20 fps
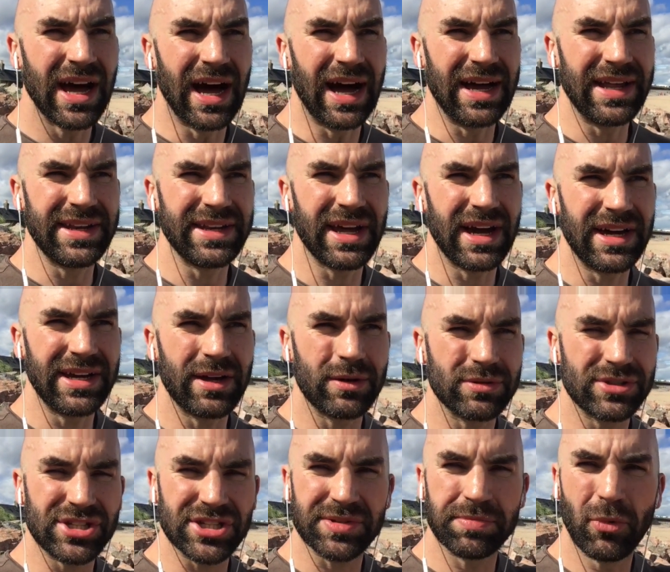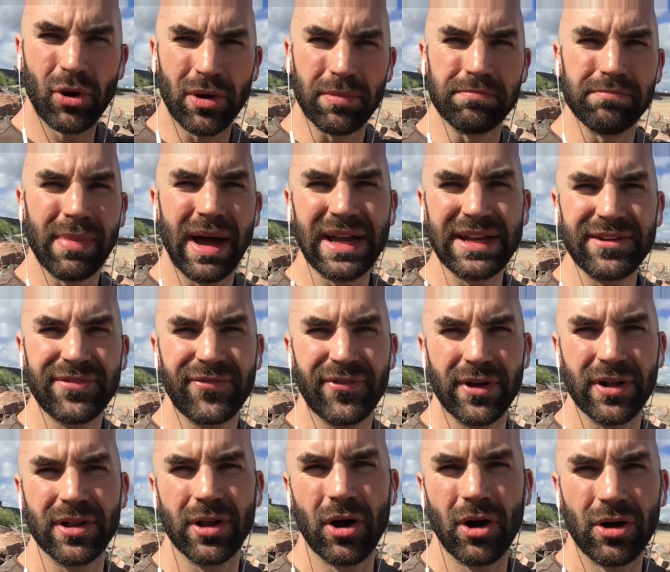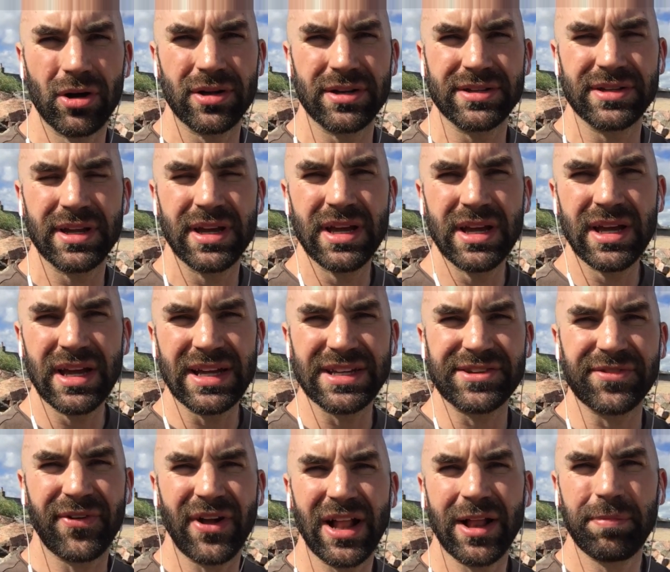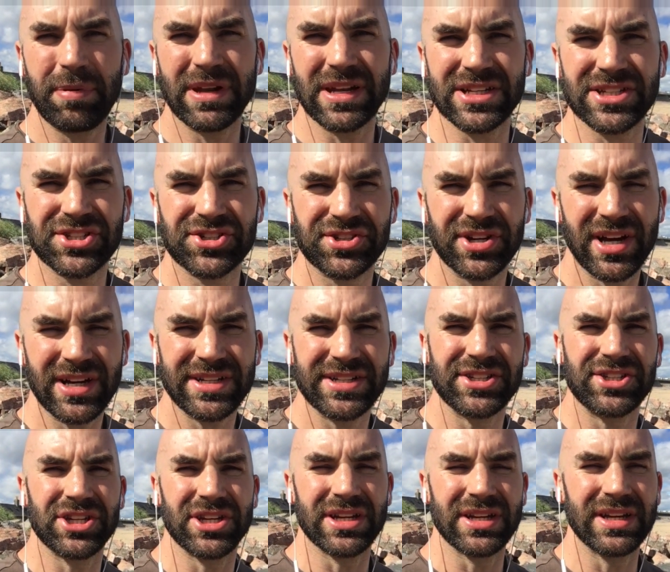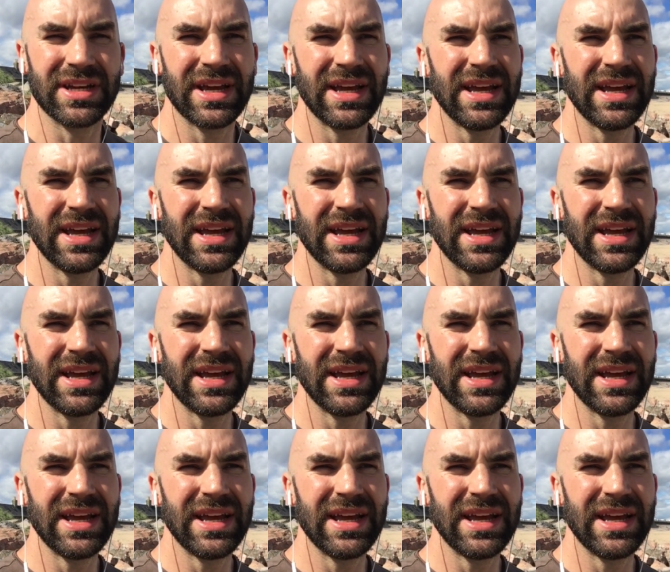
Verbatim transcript: And, and I was just more mindful on developing a strategy.